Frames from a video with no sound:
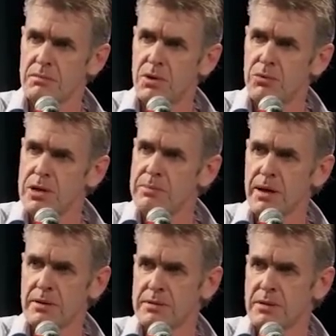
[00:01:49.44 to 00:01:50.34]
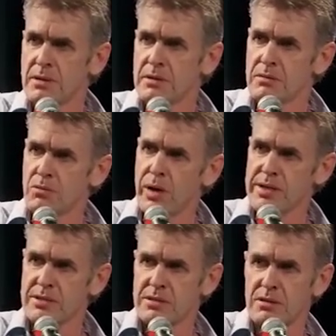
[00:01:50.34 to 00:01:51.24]
Mareeba,
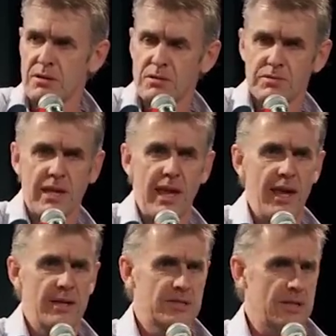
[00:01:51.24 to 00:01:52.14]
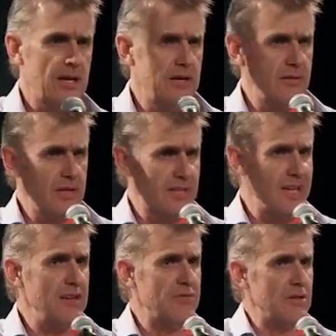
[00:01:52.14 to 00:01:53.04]
west of Cairns, and there's
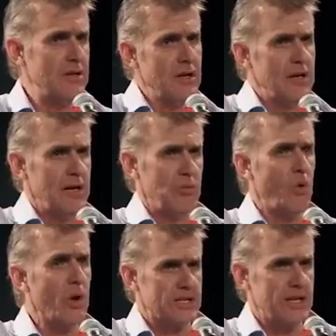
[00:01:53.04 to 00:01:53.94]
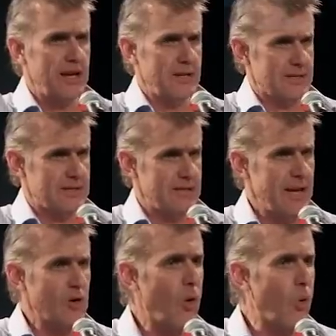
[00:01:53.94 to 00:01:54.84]
even a watch house
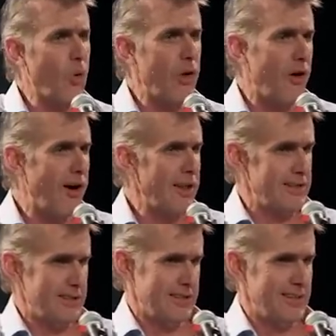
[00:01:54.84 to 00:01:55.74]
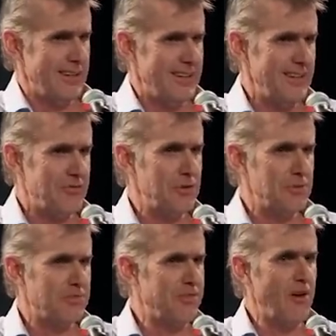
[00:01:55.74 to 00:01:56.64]
at Horn Island. If
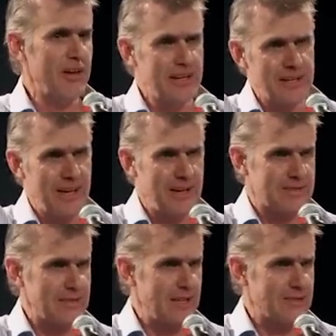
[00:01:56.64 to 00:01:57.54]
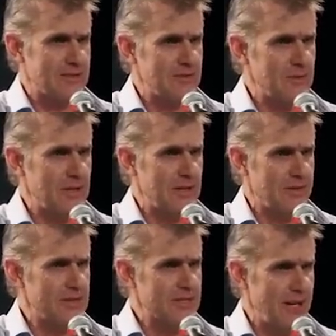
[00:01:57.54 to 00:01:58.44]
you fly in and out to get to
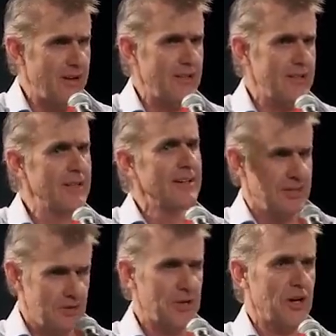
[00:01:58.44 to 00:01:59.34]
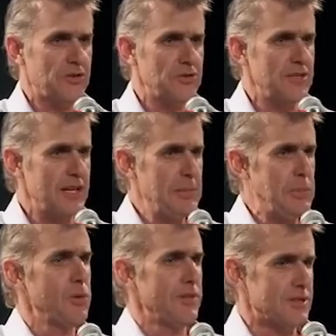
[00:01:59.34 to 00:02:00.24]
Thursday Island, you'll go through the
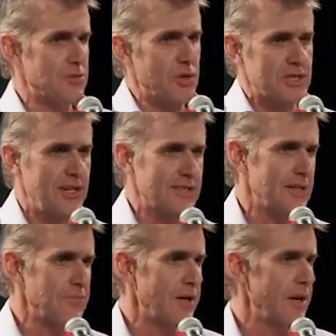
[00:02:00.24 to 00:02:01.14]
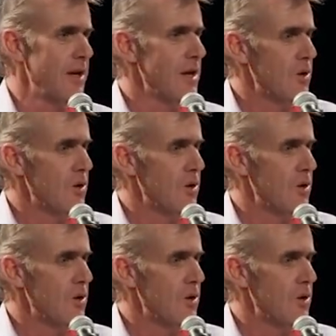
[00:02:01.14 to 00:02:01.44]
airport. There's a watch house up there.